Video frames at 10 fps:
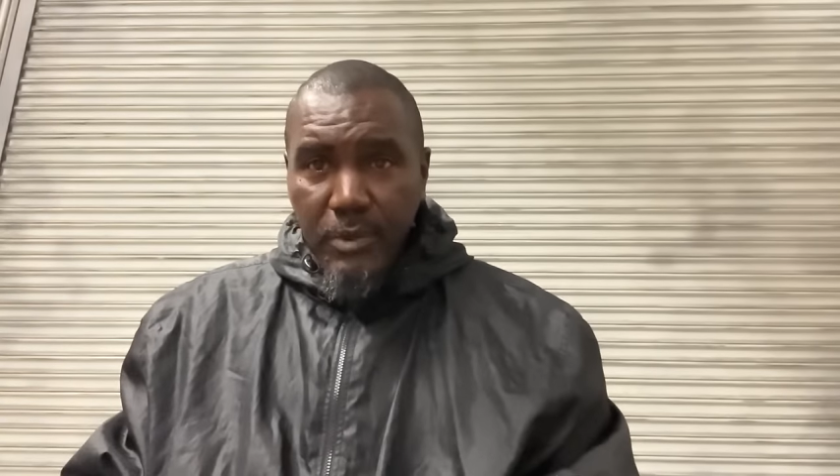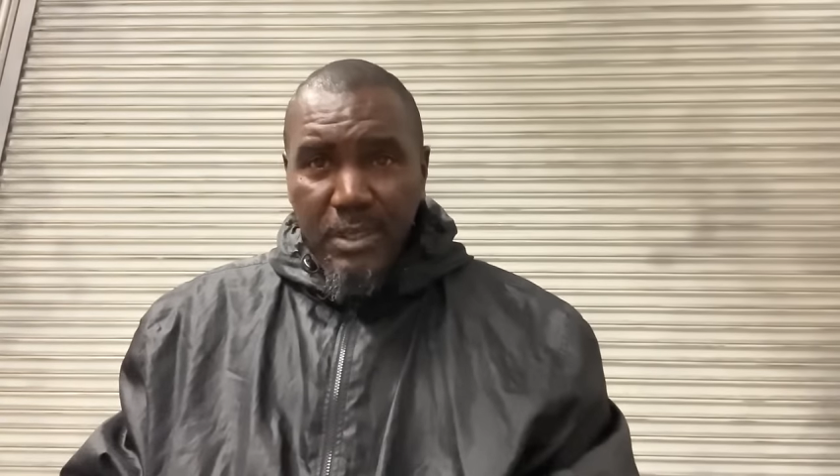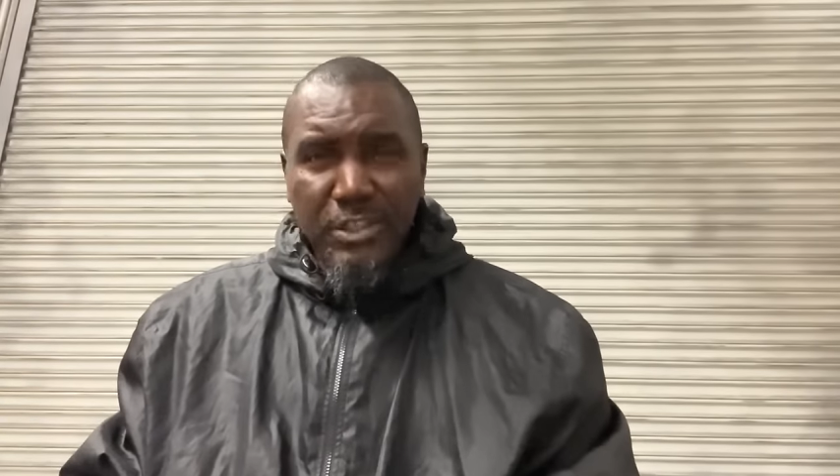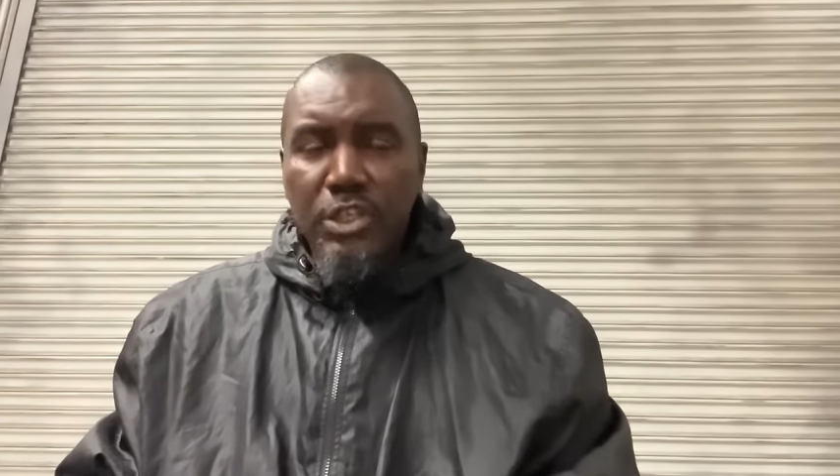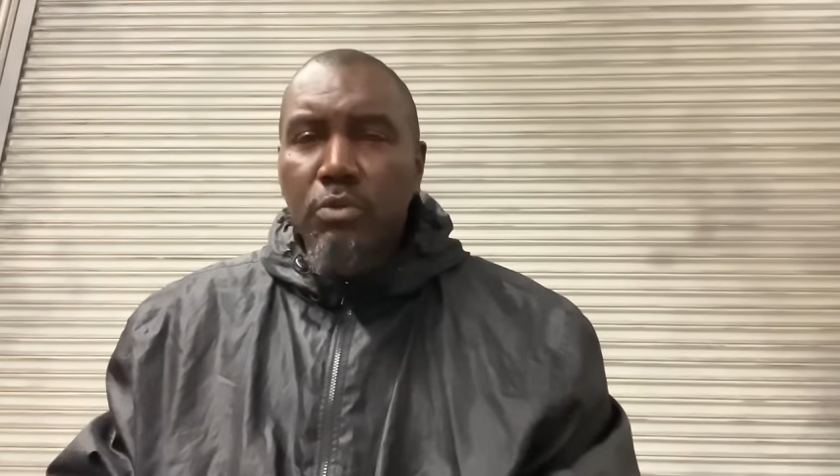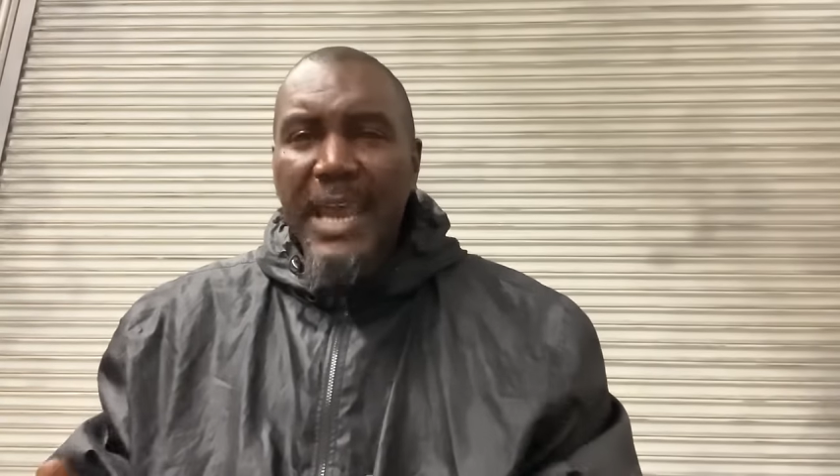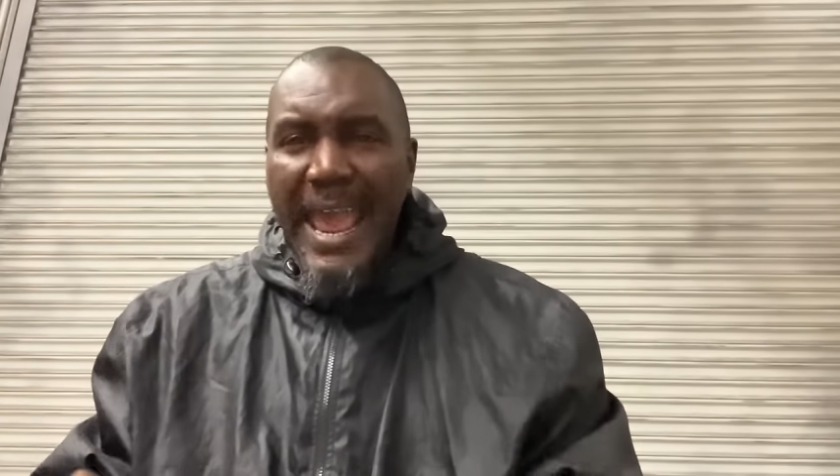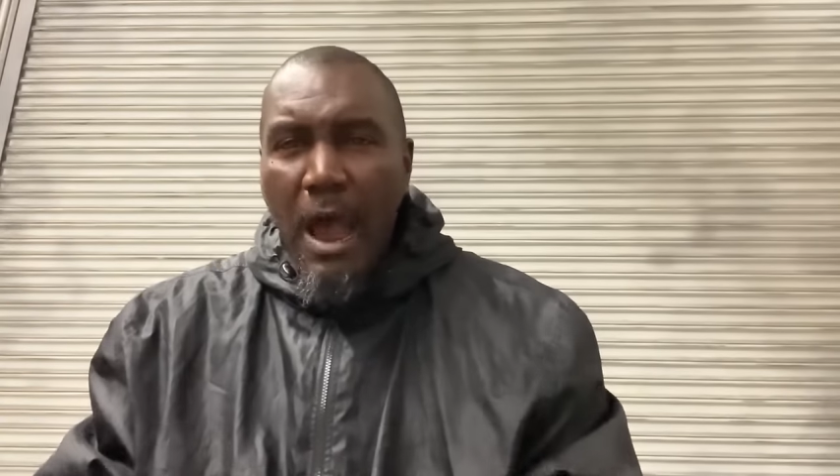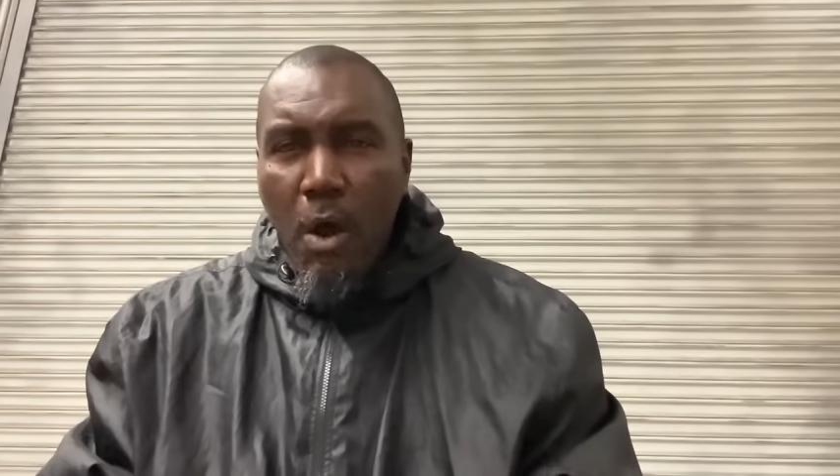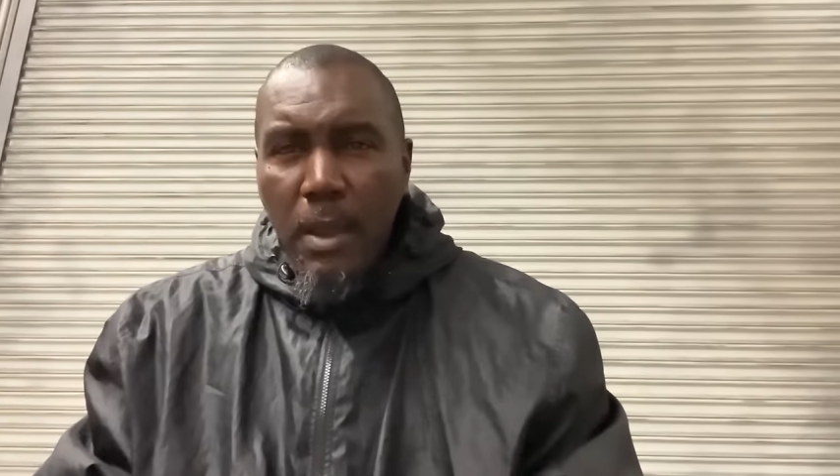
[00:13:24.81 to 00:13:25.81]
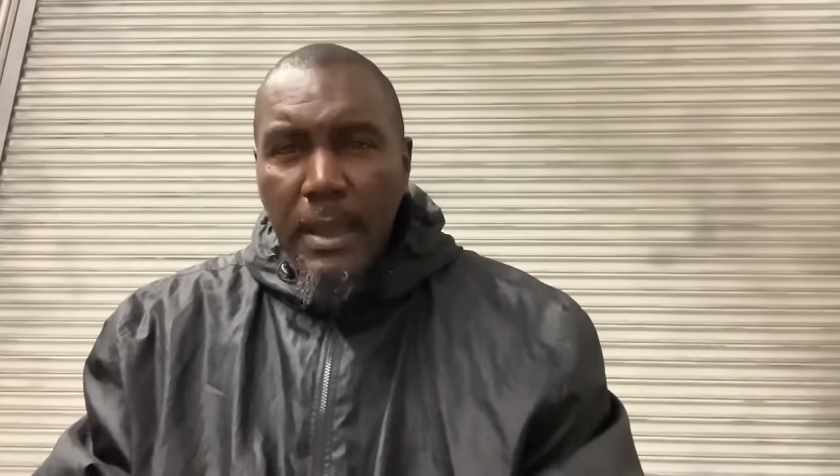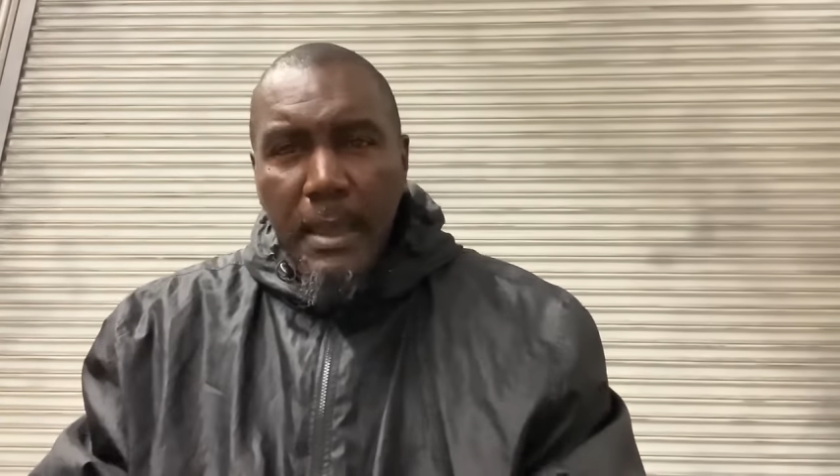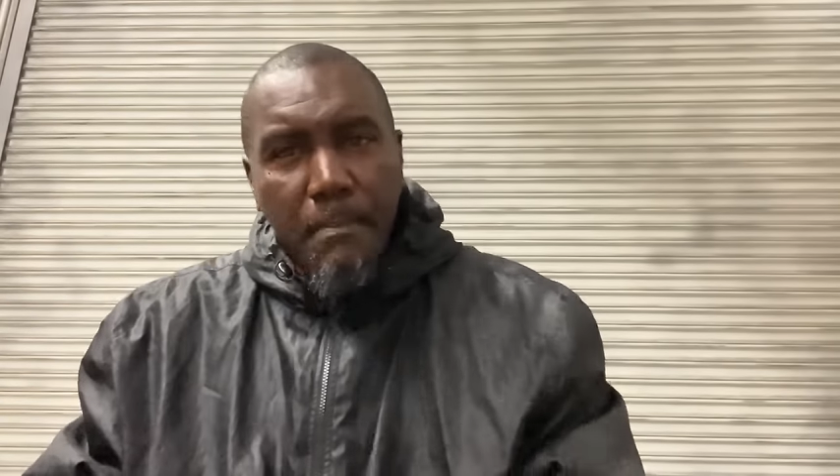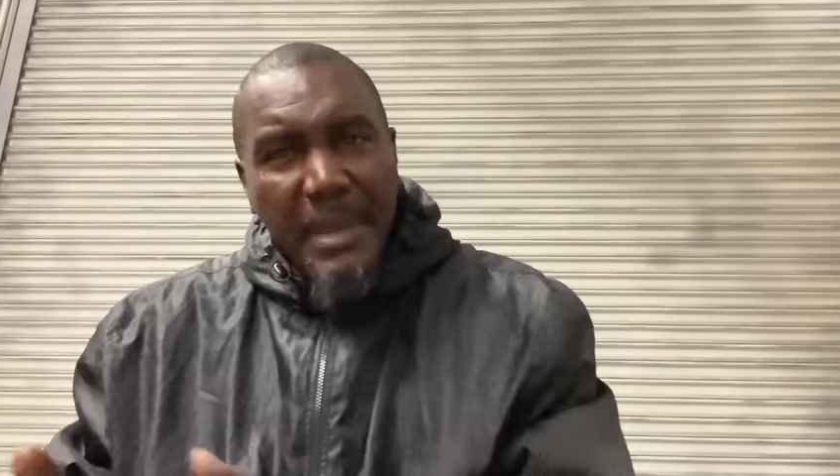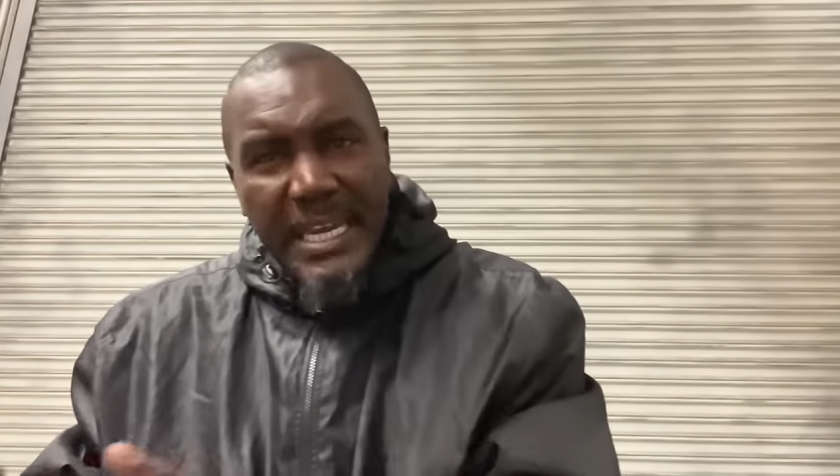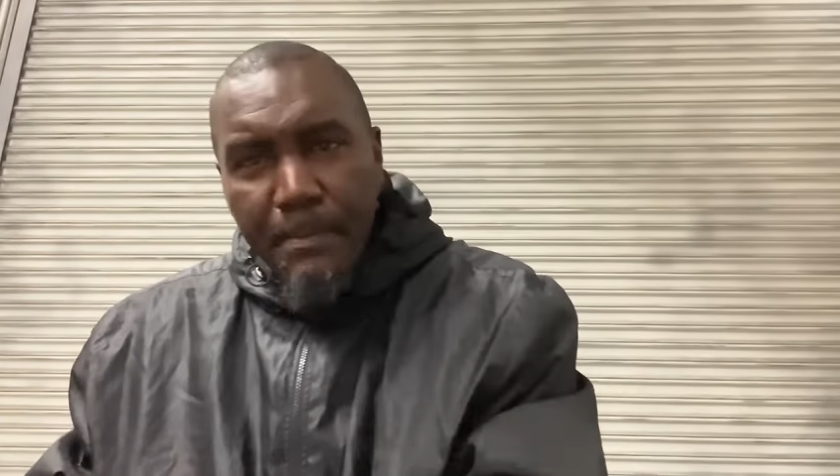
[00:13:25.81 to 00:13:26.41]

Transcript: So now many